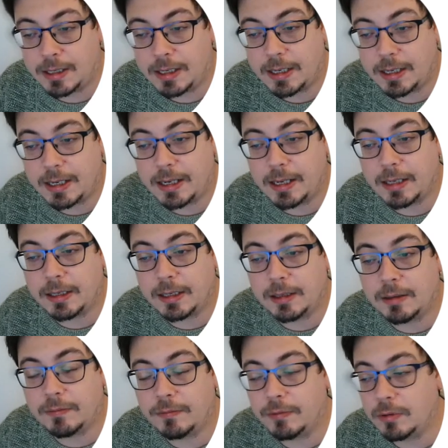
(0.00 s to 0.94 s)
And
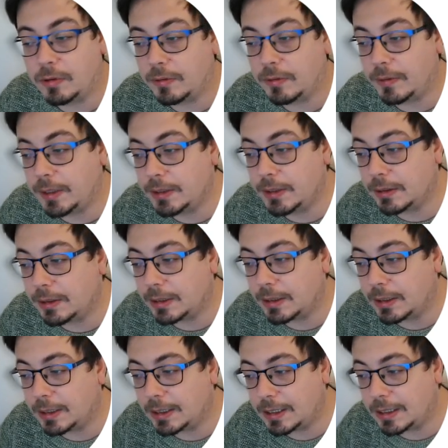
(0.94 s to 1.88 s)
for a reason that
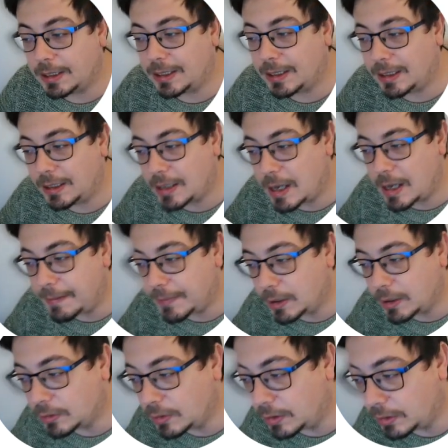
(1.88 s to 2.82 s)
I'm
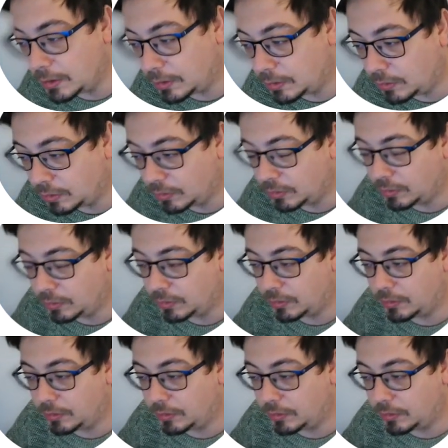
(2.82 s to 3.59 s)
not going to